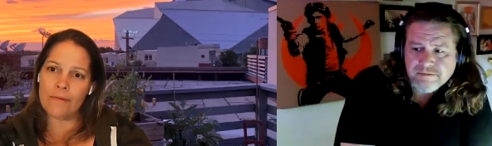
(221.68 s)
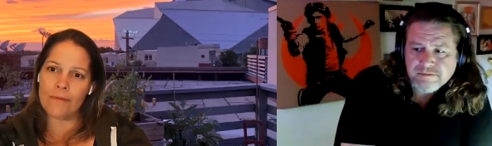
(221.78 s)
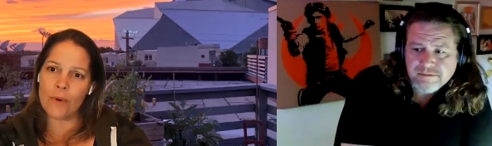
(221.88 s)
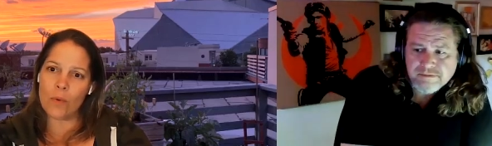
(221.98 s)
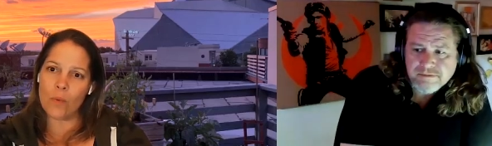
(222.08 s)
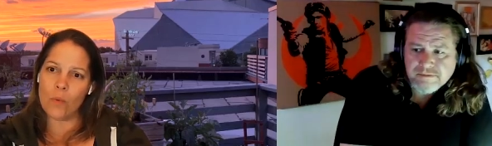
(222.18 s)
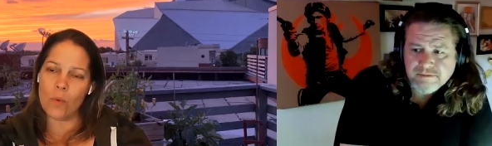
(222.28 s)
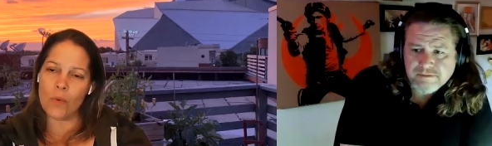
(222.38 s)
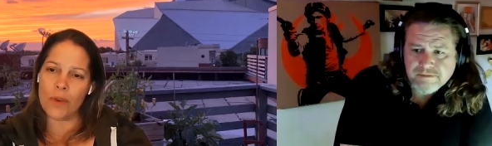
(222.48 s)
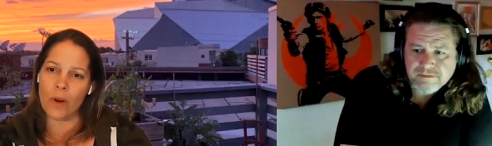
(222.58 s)
Speaker 1: for
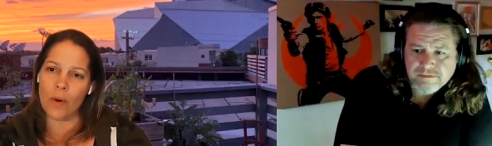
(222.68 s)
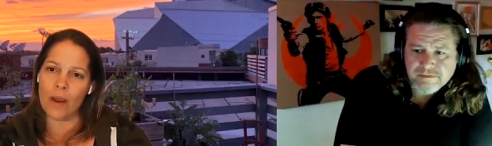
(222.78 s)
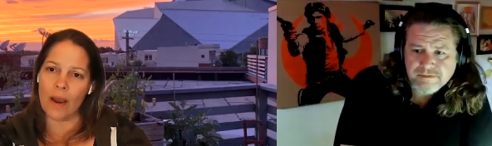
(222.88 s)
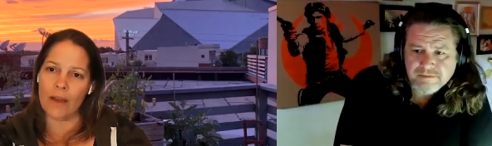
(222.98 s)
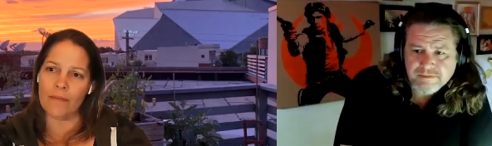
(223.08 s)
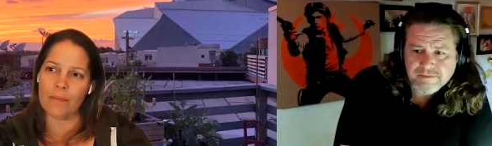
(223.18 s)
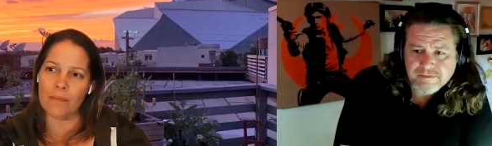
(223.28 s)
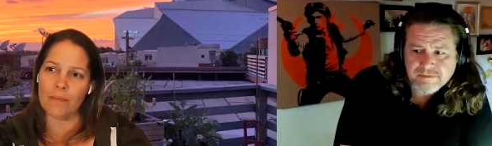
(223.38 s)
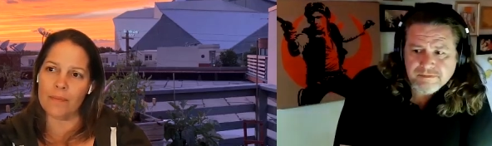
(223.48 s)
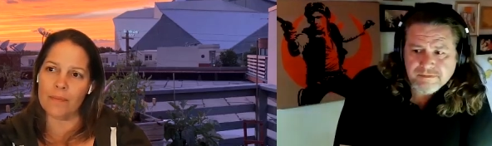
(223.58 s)
you know I, I've
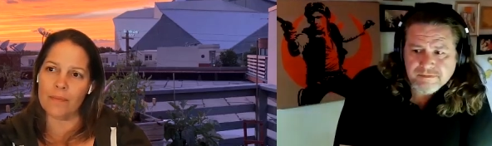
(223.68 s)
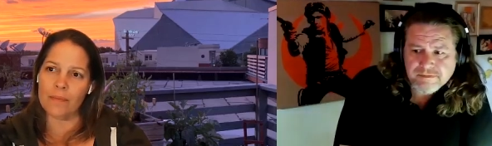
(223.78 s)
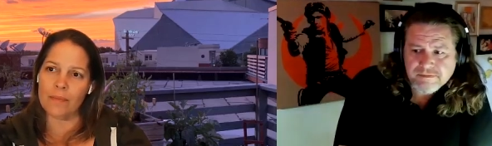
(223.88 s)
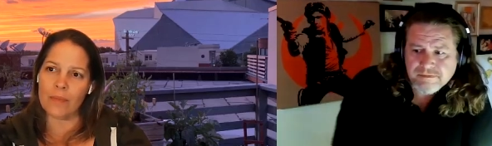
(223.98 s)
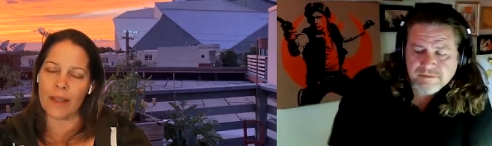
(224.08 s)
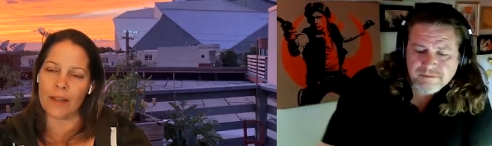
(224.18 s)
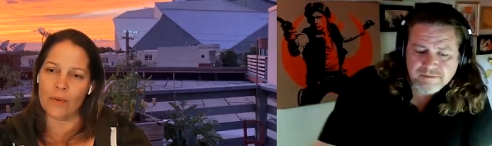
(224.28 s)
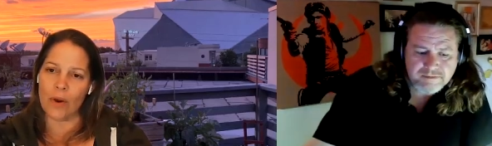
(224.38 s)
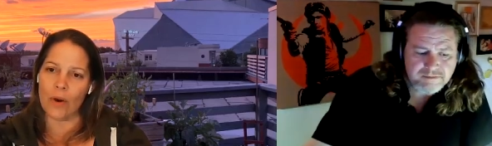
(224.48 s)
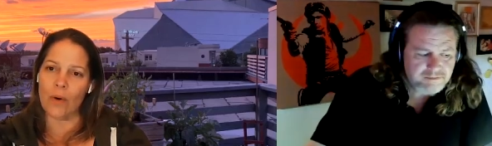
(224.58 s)
like
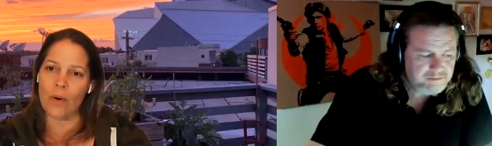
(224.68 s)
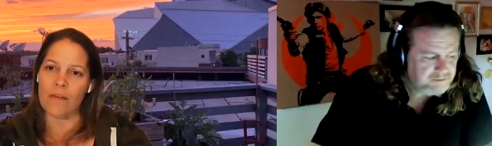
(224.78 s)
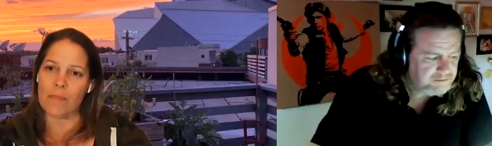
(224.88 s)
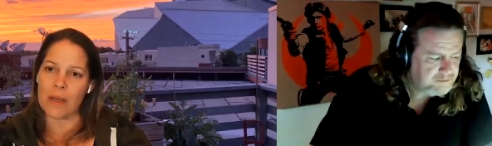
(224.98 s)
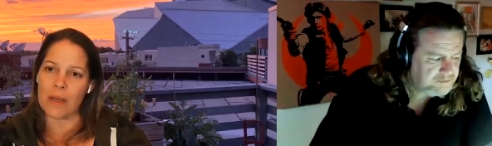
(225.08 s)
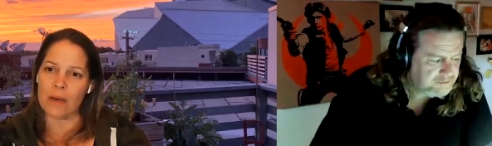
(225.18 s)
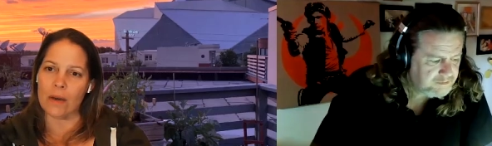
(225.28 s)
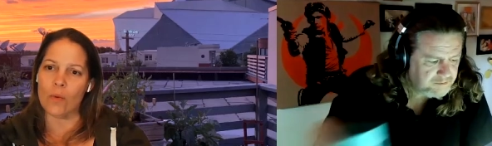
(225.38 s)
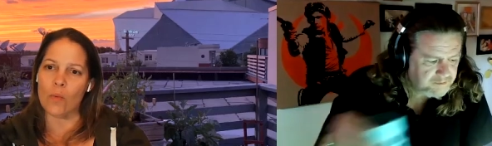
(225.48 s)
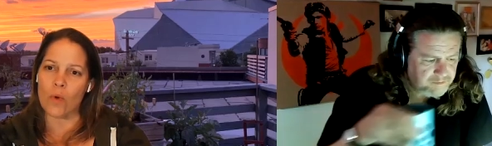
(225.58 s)
you know I've
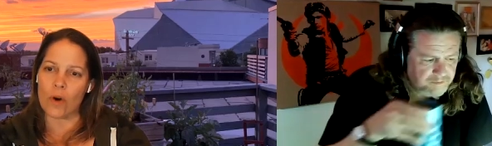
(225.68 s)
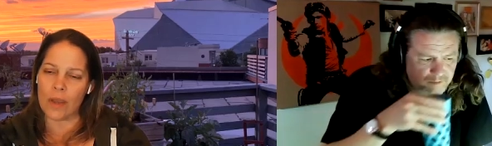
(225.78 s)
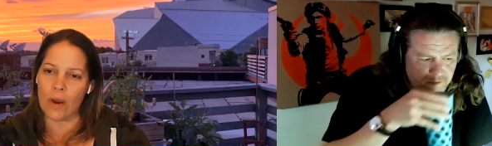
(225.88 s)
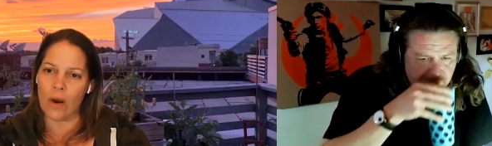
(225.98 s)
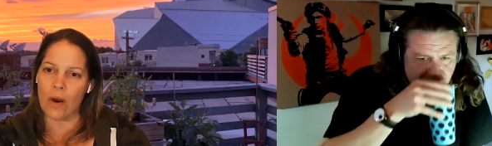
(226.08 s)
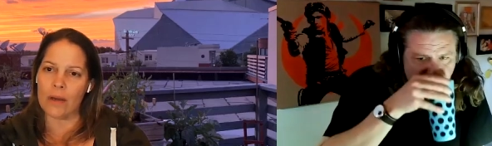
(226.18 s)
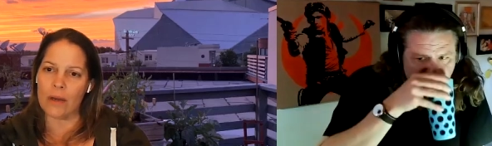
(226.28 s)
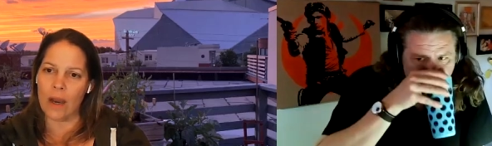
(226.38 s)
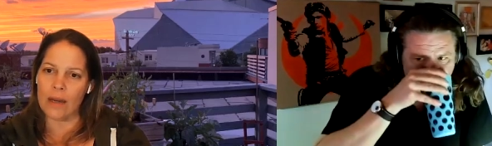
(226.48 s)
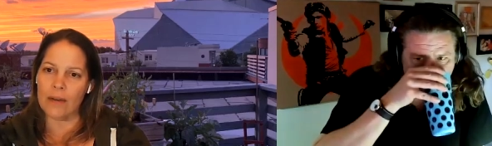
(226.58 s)
been working on kind